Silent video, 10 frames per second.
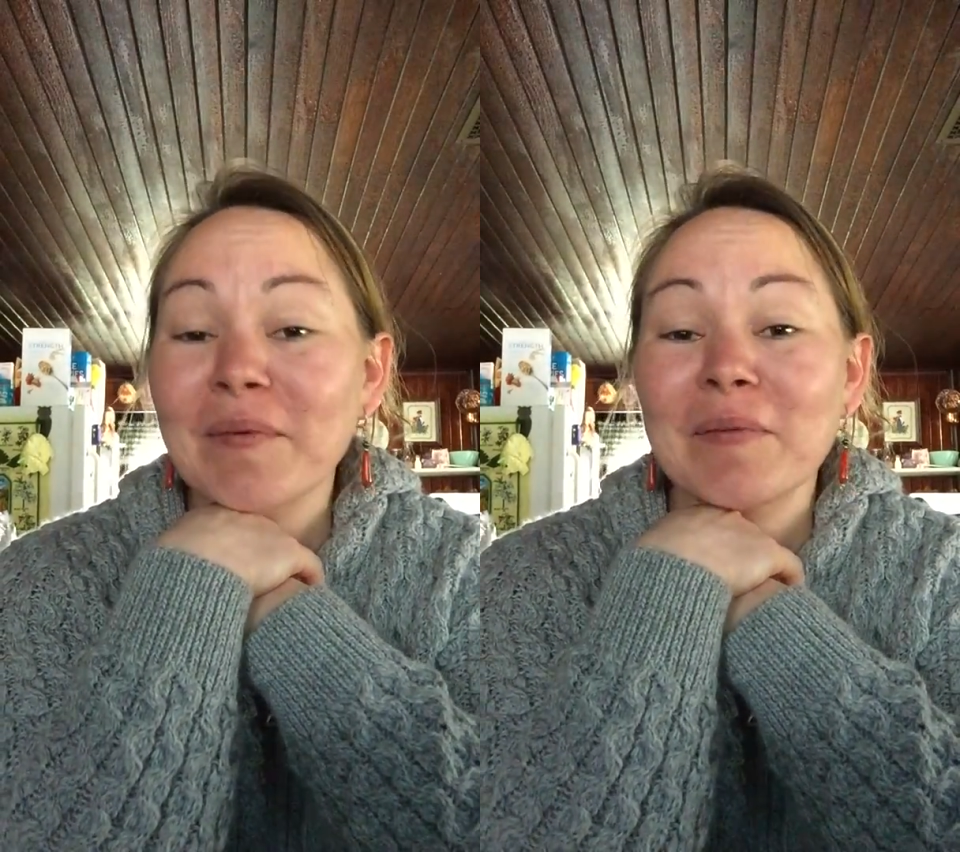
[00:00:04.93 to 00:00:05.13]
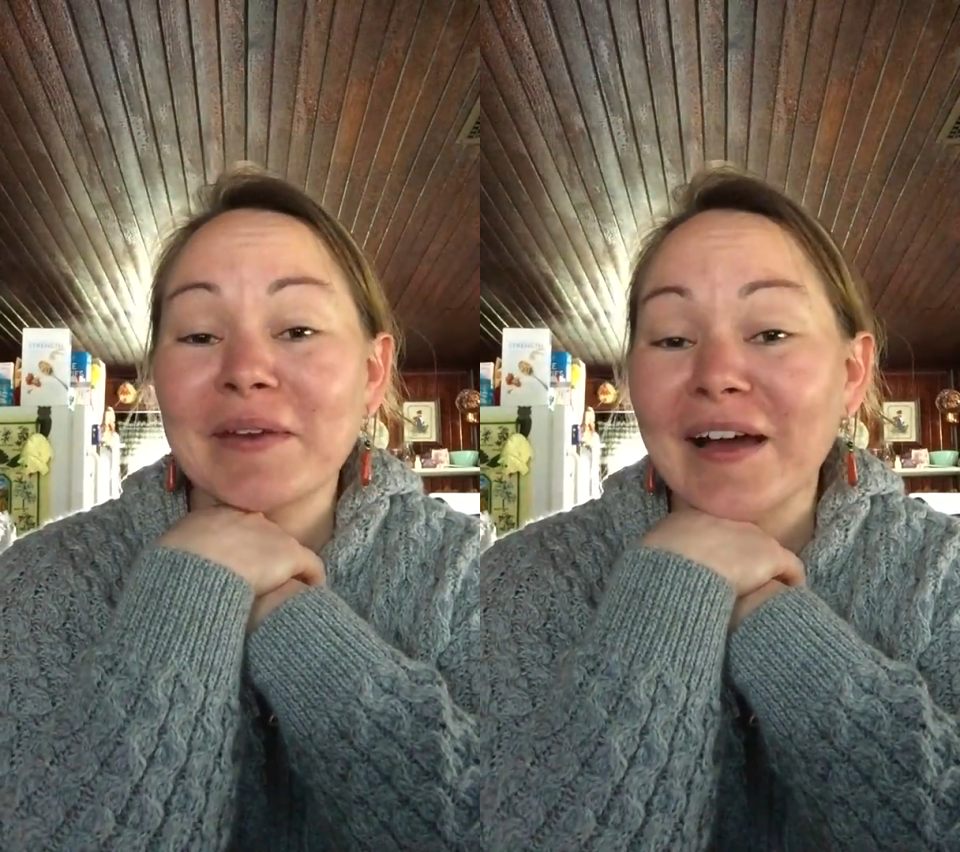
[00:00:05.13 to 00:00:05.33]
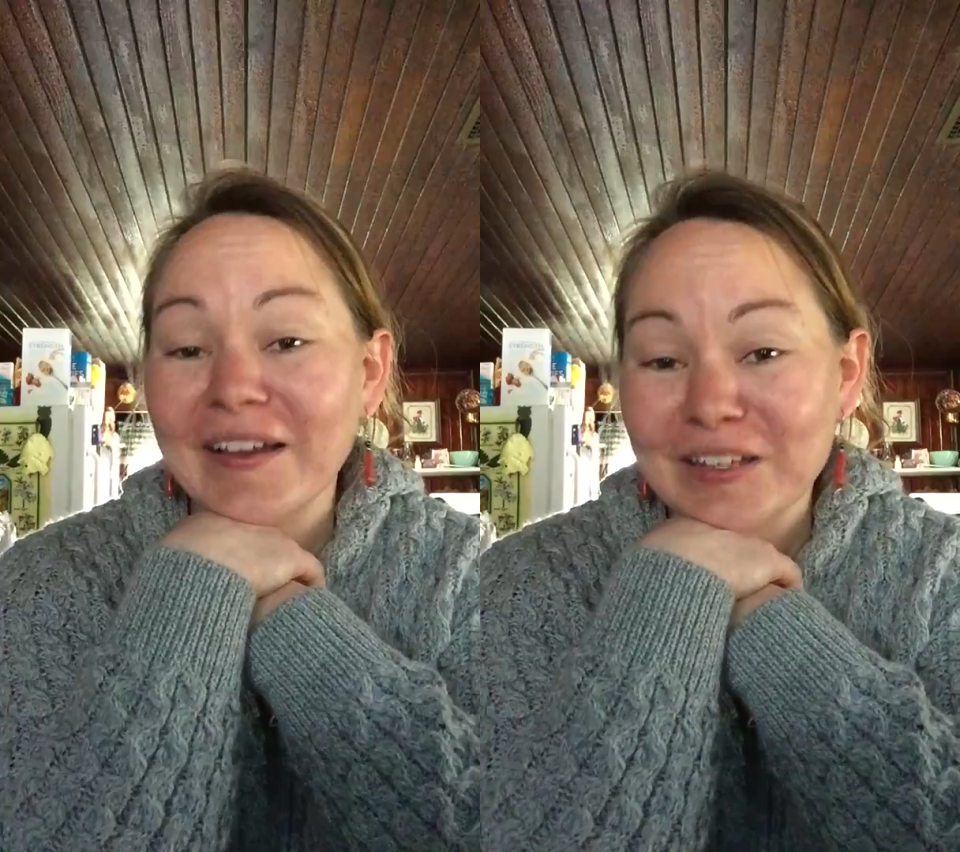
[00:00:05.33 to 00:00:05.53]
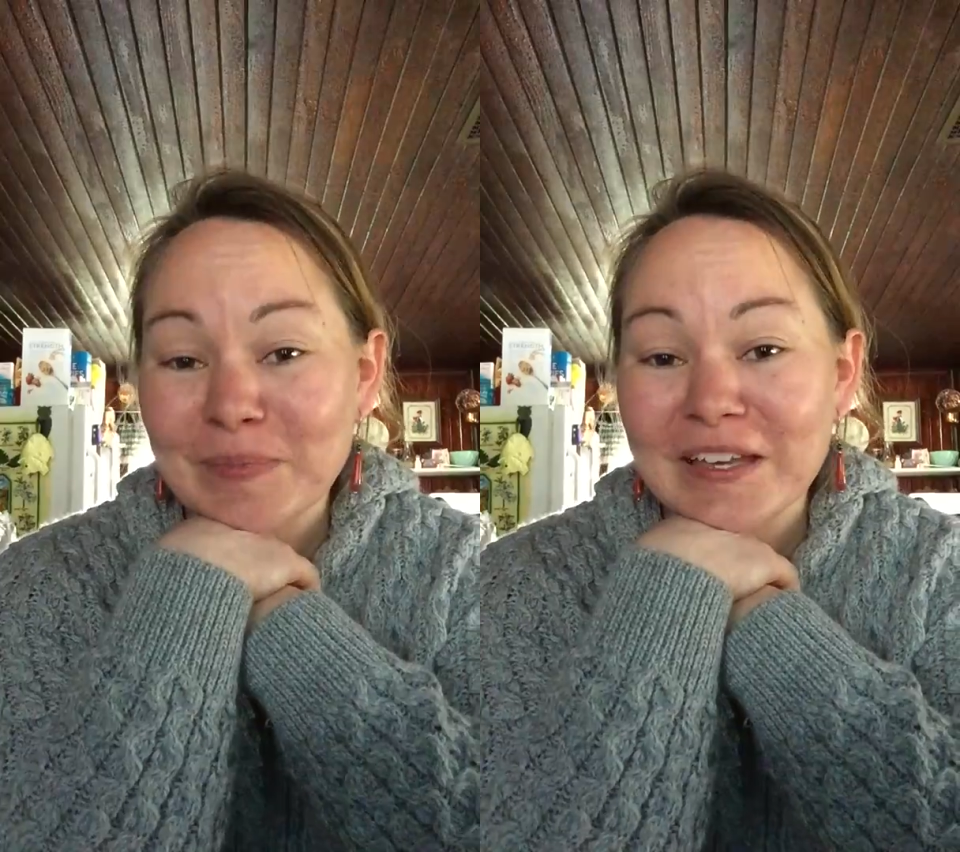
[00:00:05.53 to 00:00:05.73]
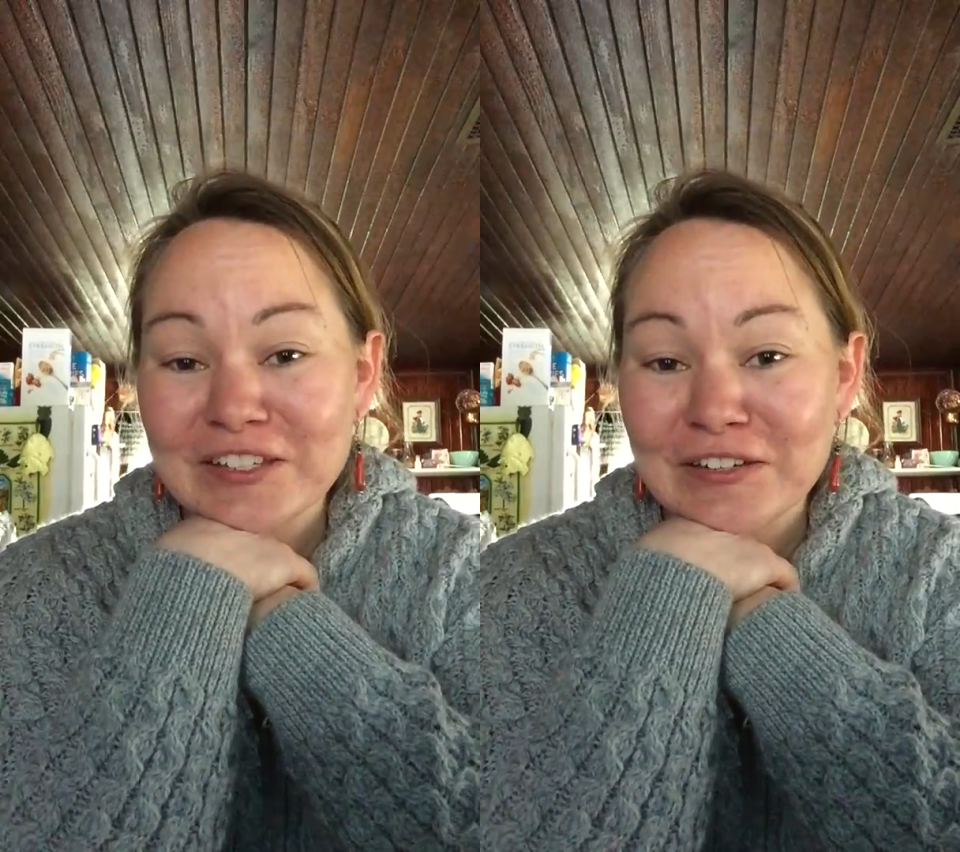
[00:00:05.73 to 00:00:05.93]
I'm an
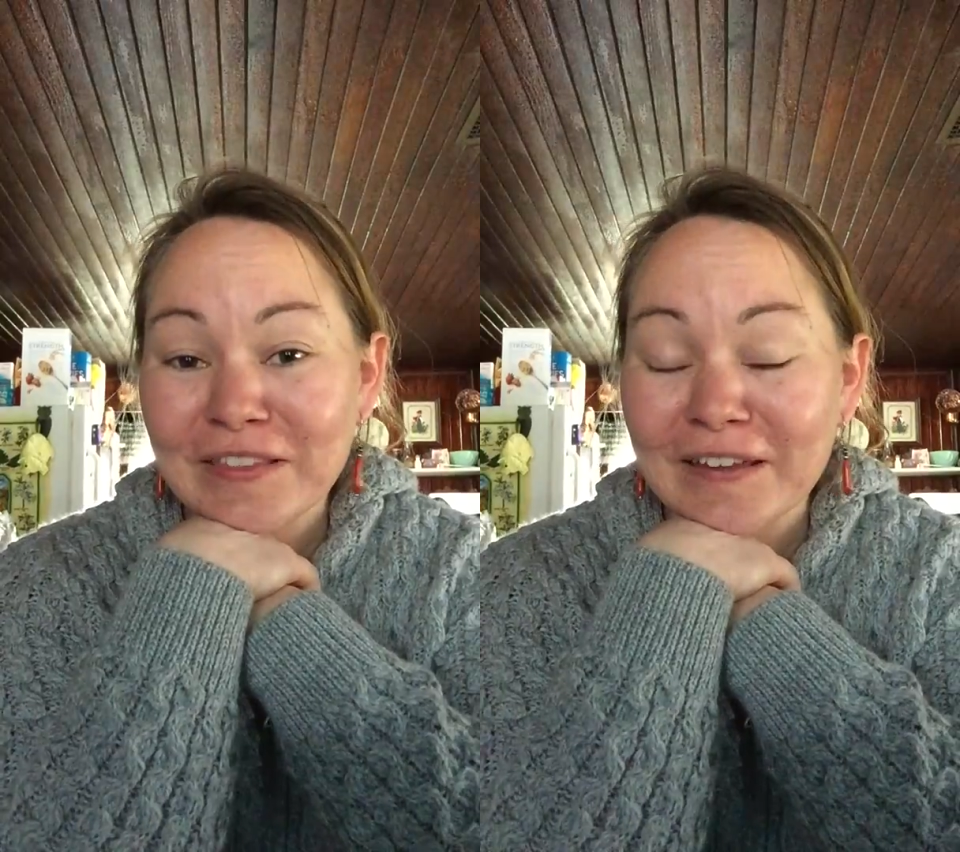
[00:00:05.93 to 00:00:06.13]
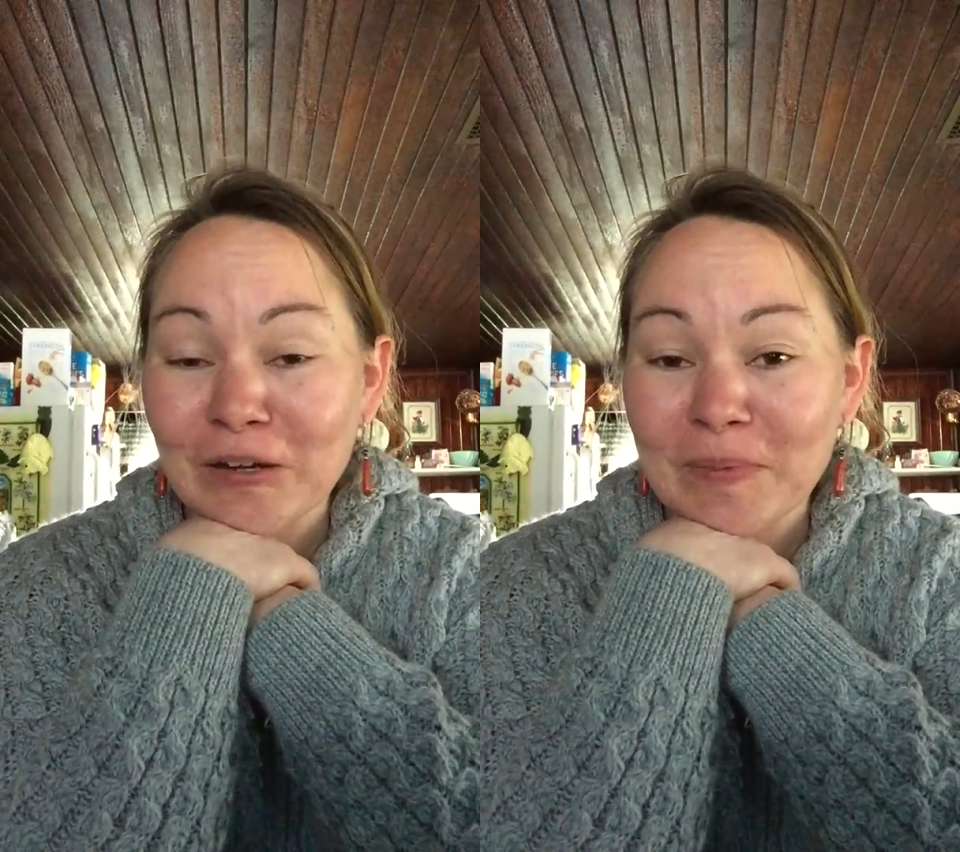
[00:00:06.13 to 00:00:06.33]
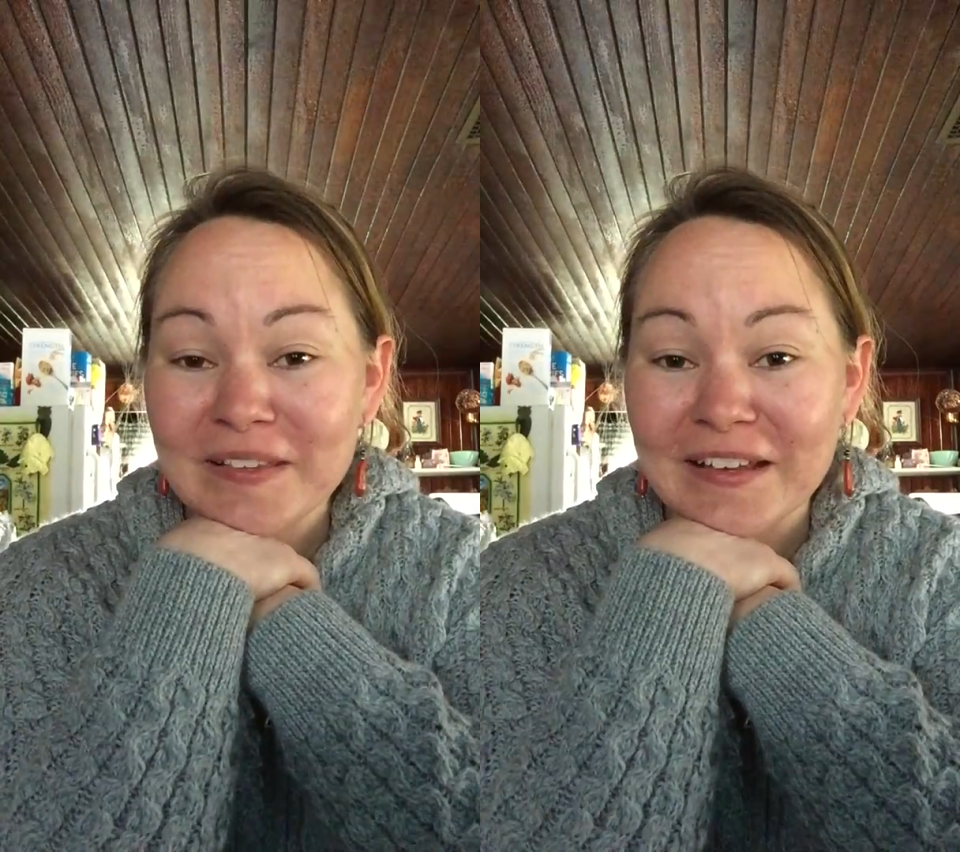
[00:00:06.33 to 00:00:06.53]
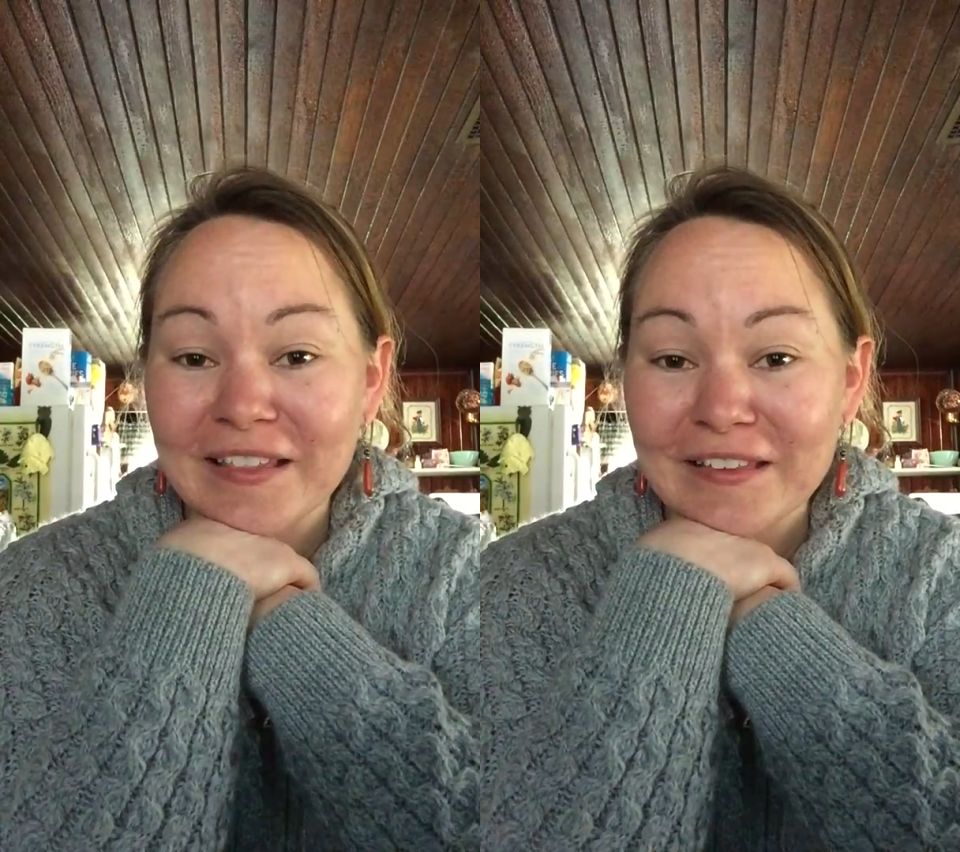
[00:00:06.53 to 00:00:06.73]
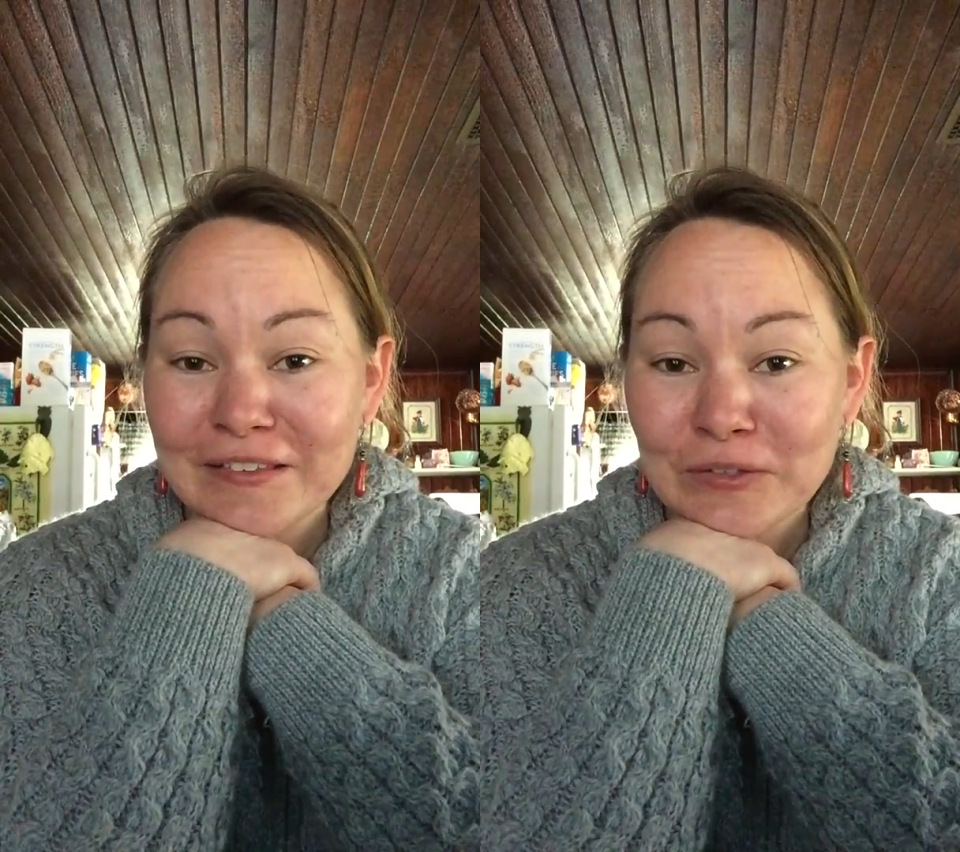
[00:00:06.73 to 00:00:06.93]
occupational therapist
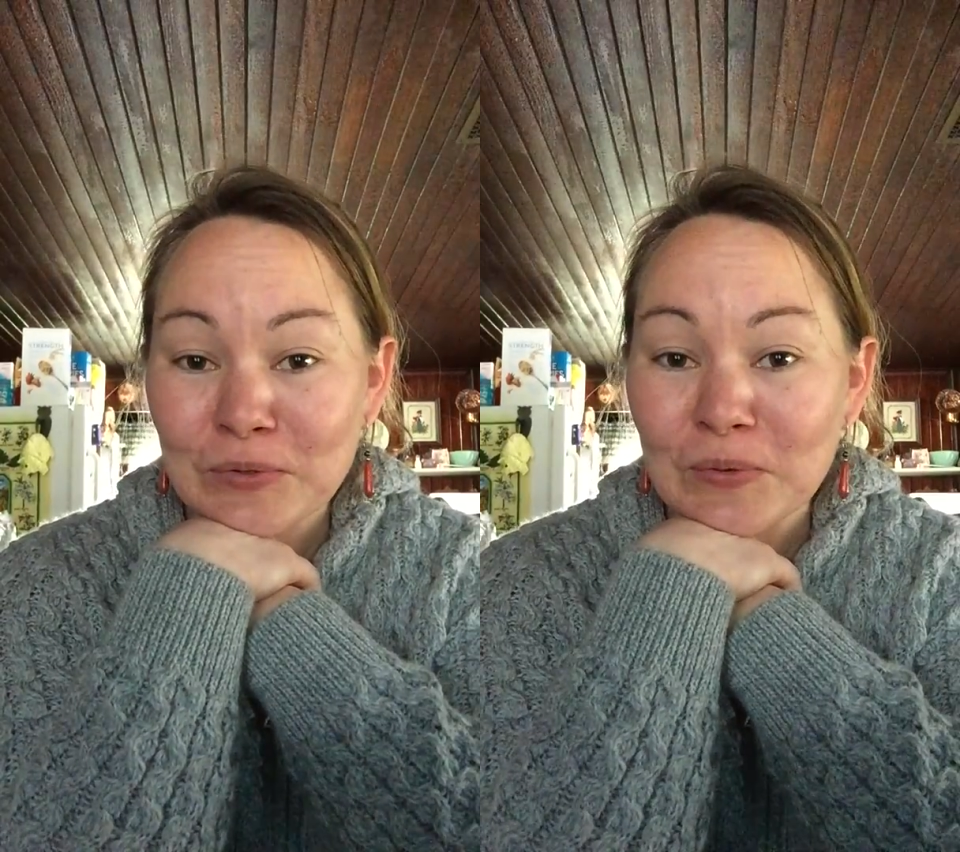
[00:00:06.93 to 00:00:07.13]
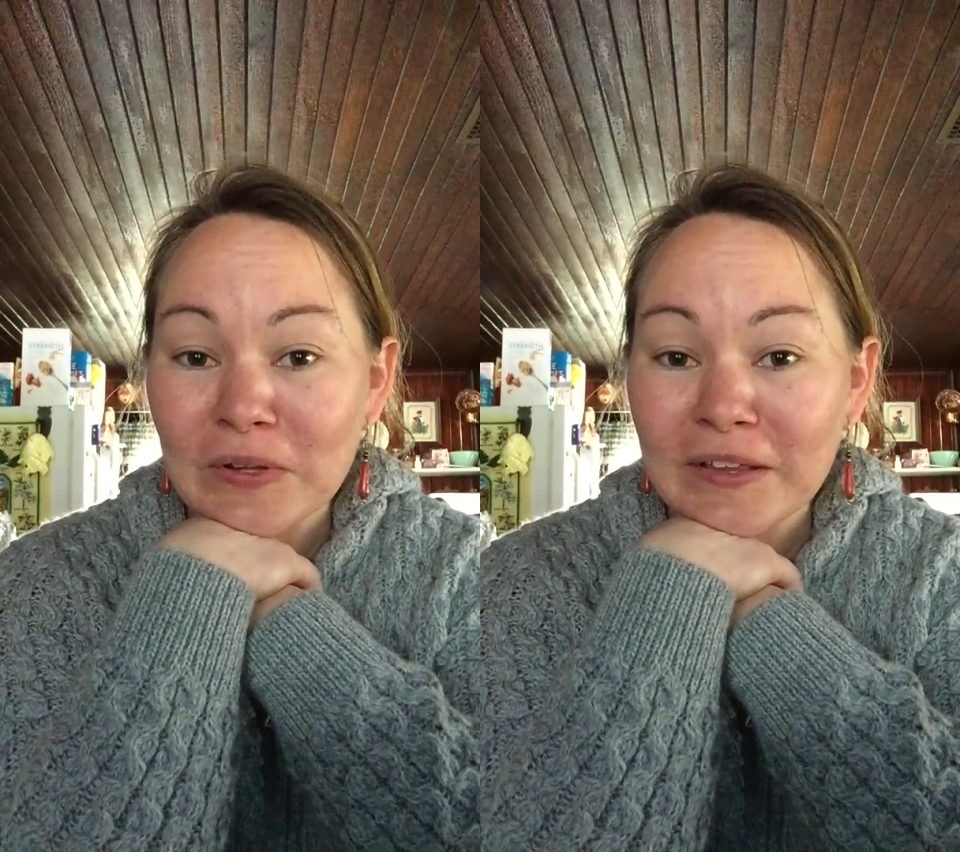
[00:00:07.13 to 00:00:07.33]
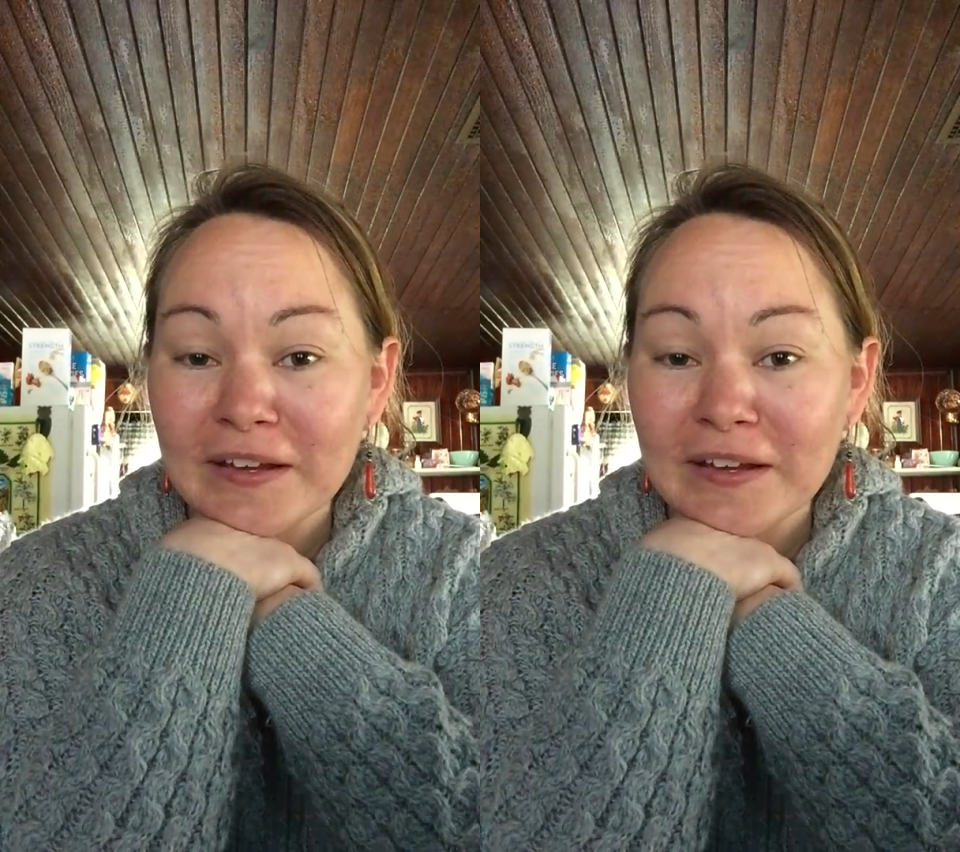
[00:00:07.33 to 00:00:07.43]
at the school